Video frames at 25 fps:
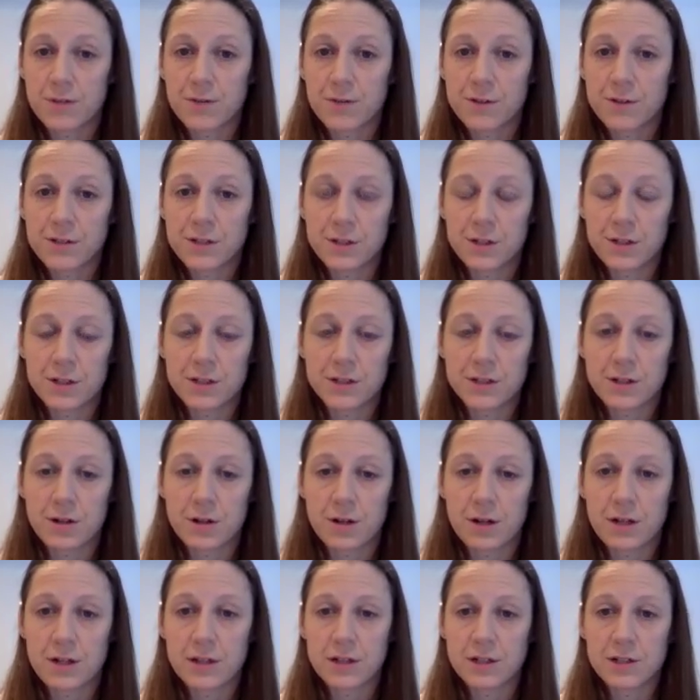serious
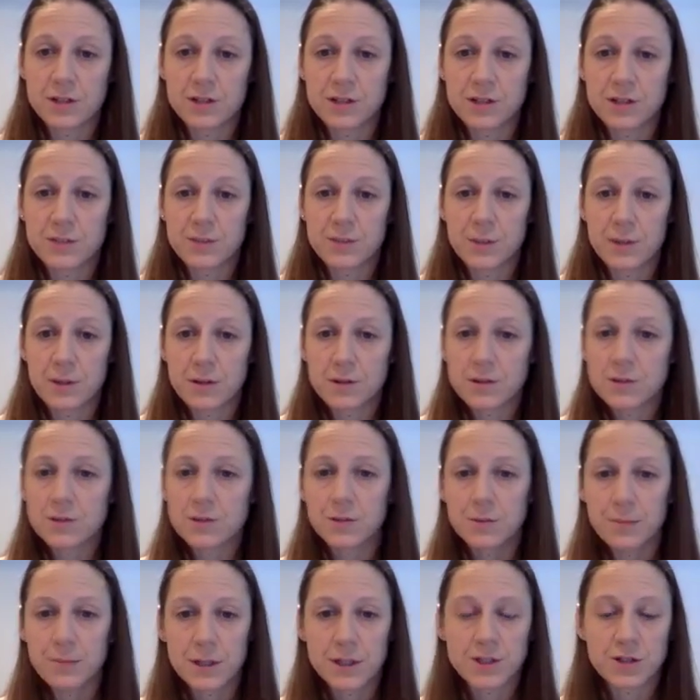heart conditions, but
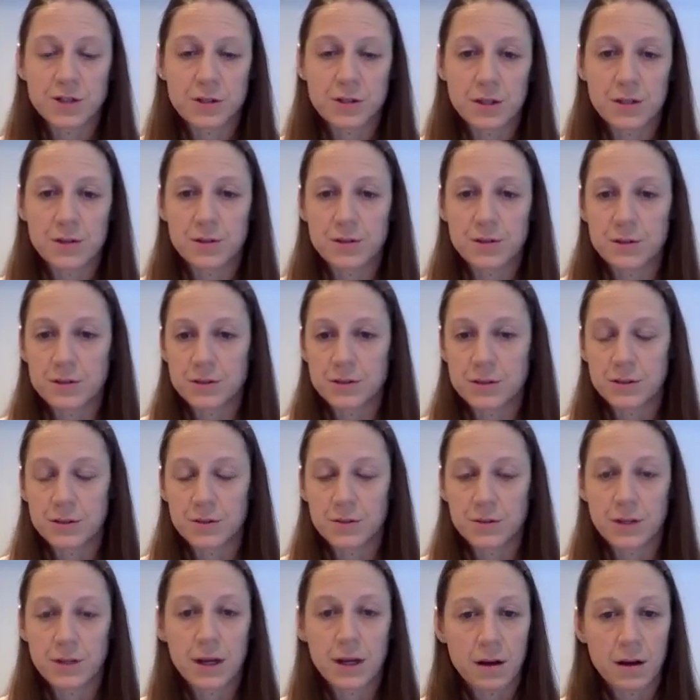also make sure that there's
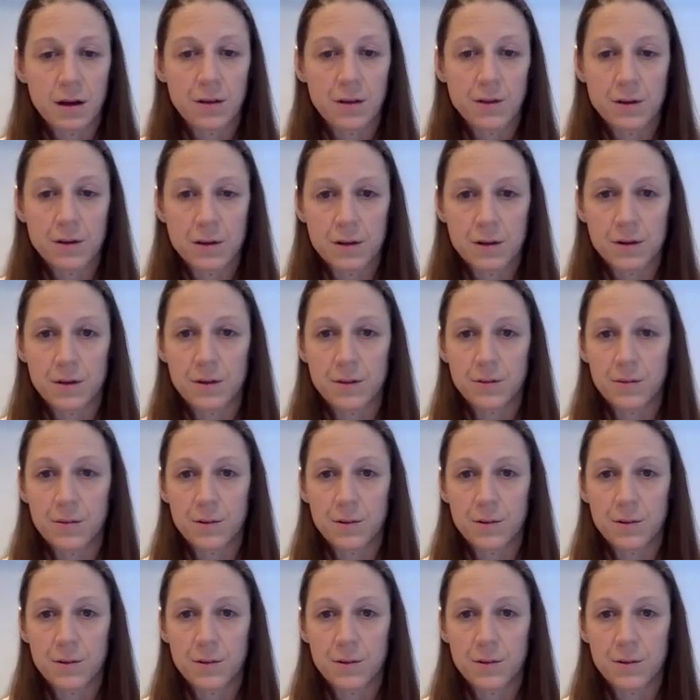not other